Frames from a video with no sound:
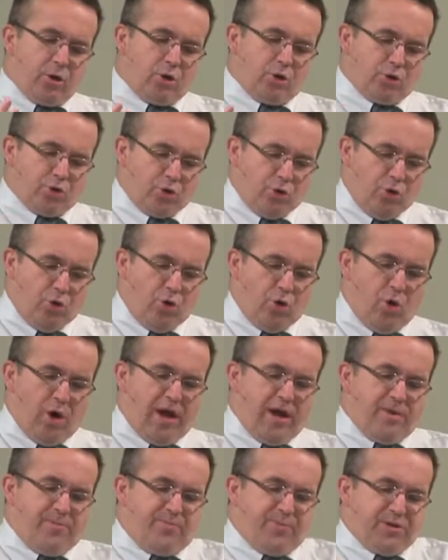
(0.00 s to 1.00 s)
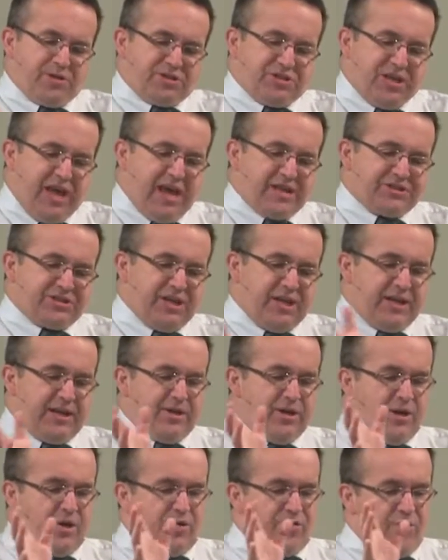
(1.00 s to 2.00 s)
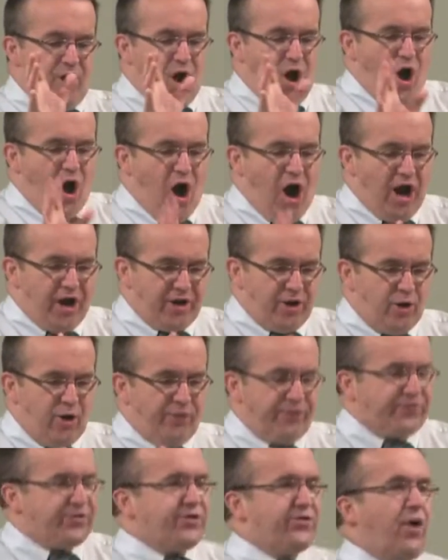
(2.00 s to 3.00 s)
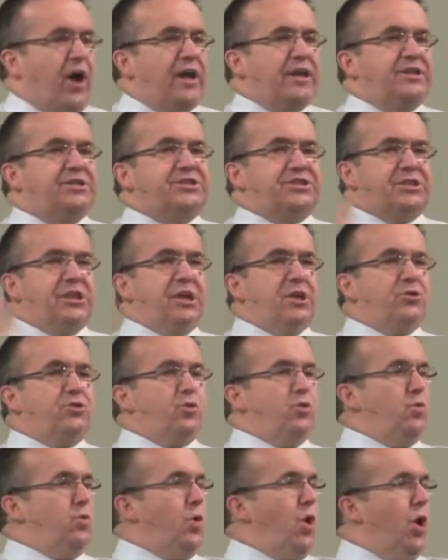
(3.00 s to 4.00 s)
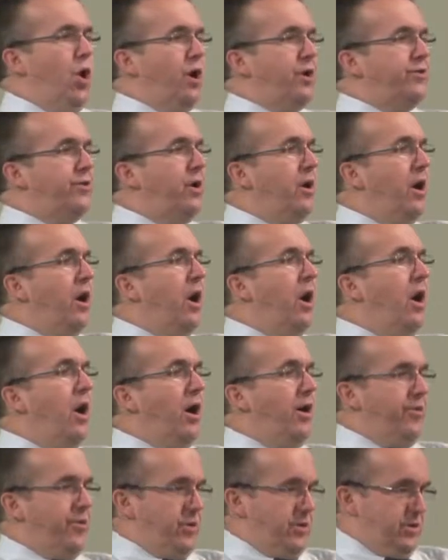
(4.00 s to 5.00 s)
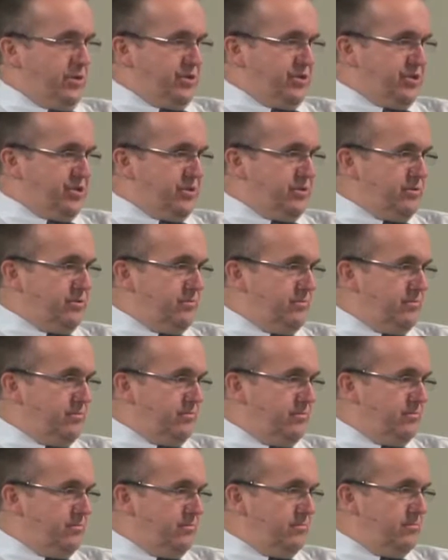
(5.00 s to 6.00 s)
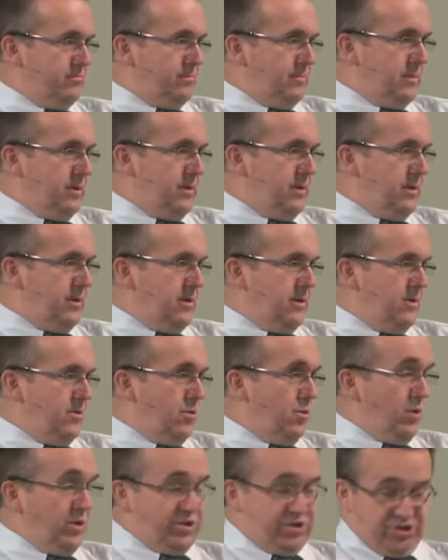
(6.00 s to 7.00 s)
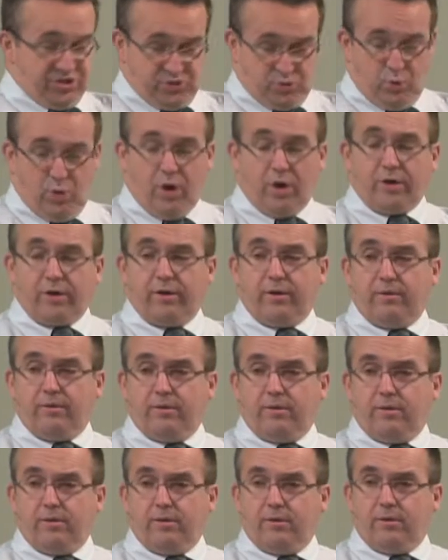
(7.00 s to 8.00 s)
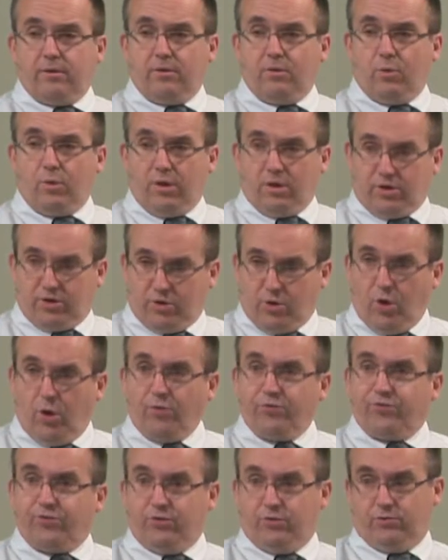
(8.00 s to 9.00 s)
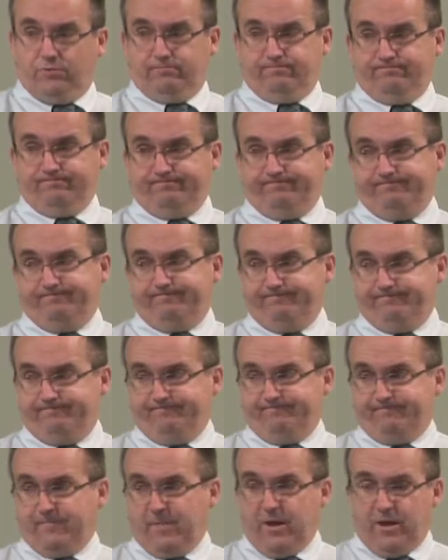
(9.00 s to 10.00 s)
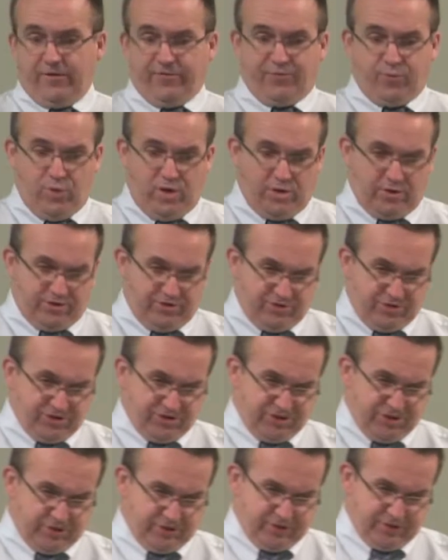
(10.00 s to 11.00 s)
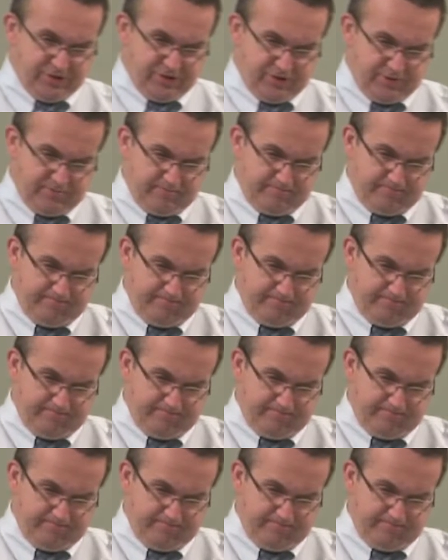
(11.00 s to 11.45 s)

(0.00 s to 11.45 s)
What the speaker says: grow in possessing the heart of Christ toward others, which is what we are called to if we are Christians.